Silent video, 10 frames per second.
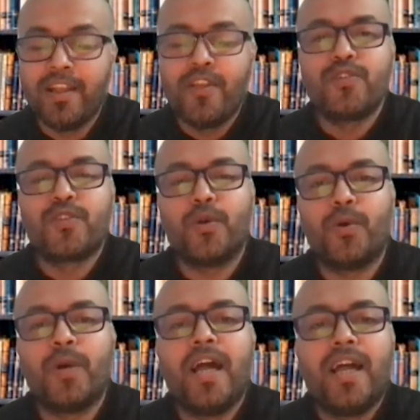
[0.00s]

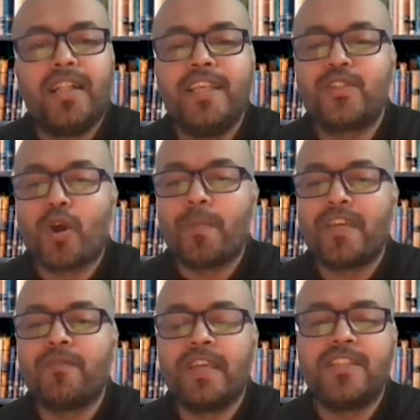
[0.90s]
So this
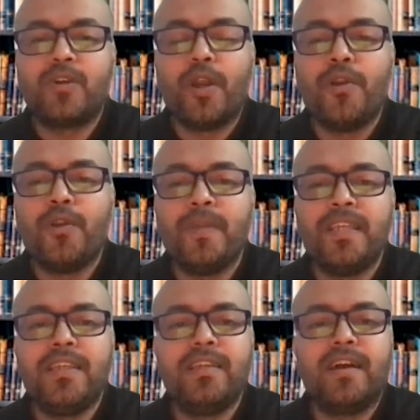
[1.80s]
topic is going to
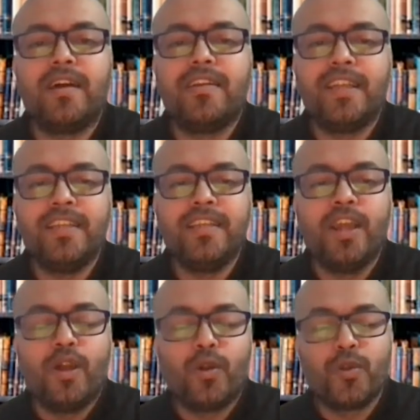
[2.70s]
be really
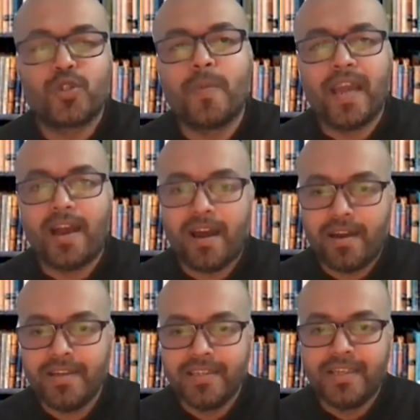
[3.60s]
close to my
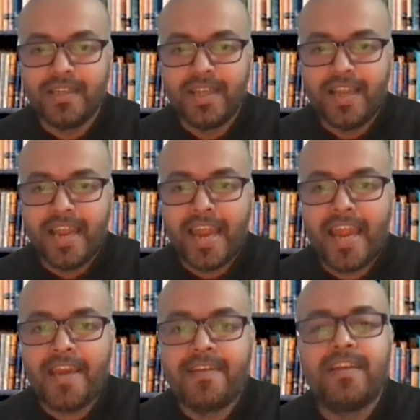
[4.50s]
heart.
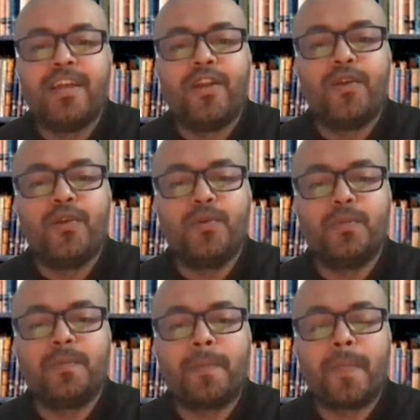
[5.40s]
And to
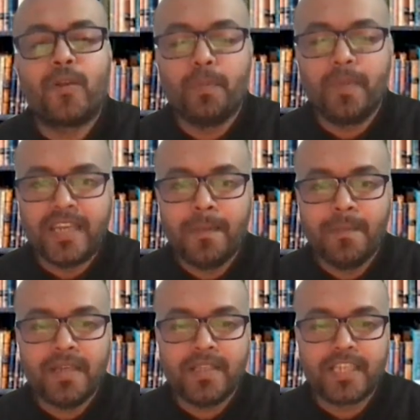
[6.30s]
to become
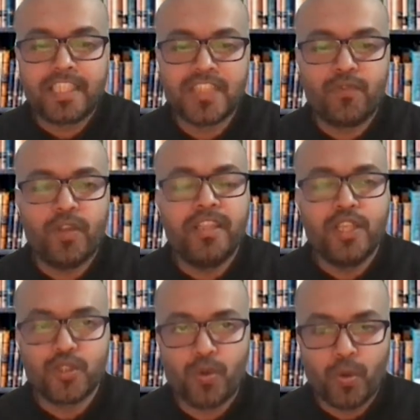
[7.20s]
successful in
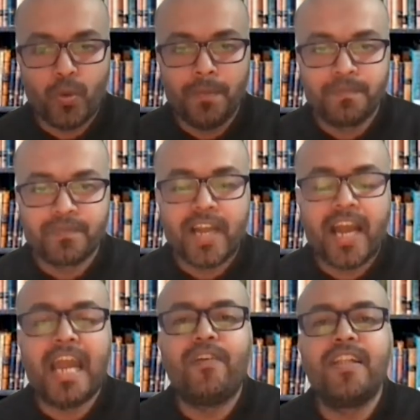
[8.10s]
this role, I
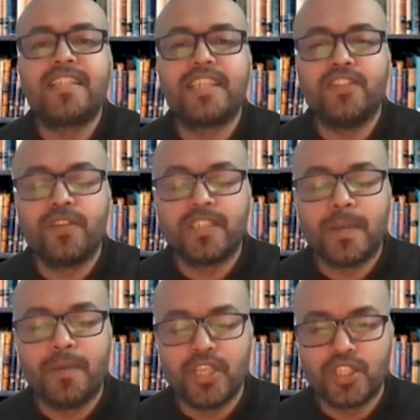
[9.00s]
have done
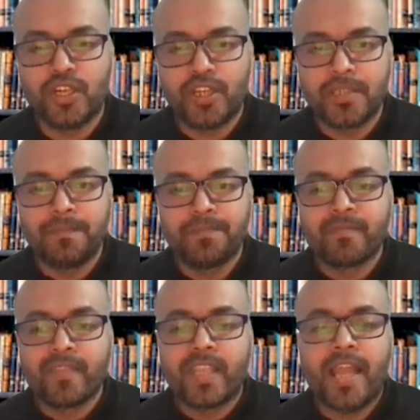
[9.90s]
some research,
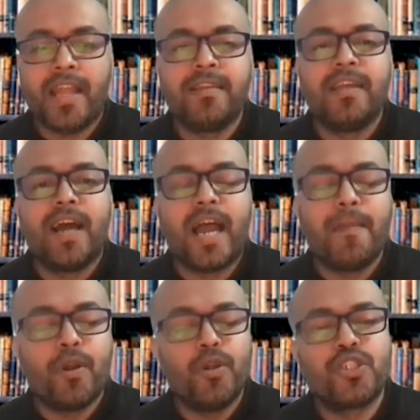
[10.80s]
and I'm
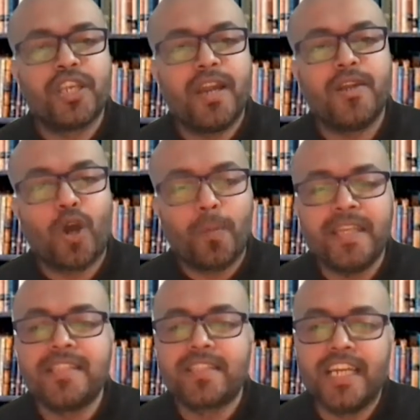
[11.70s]
going to share top
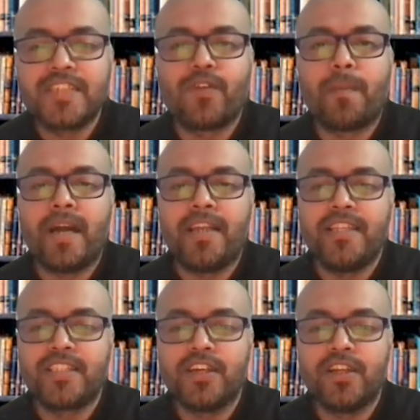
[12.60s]
insights from my
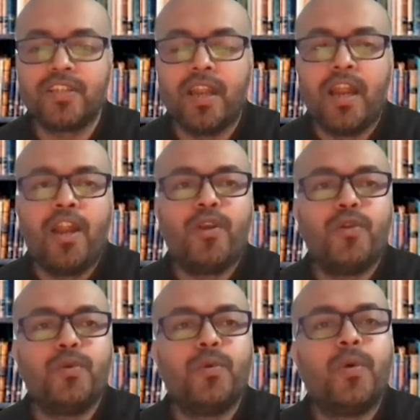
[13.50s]
research
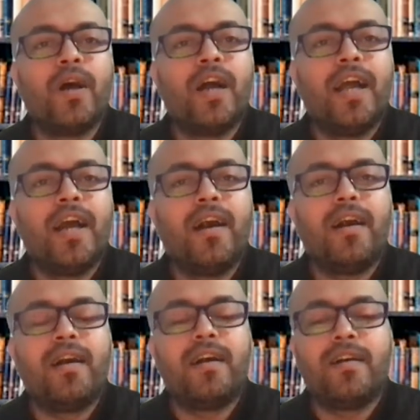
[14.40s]
to
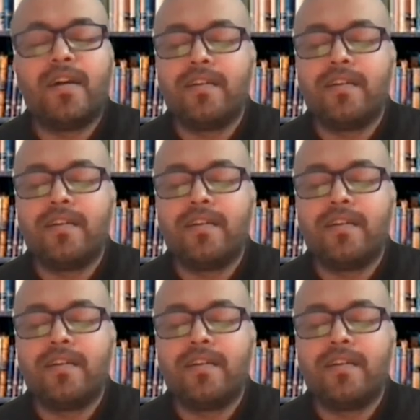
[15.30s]
uh,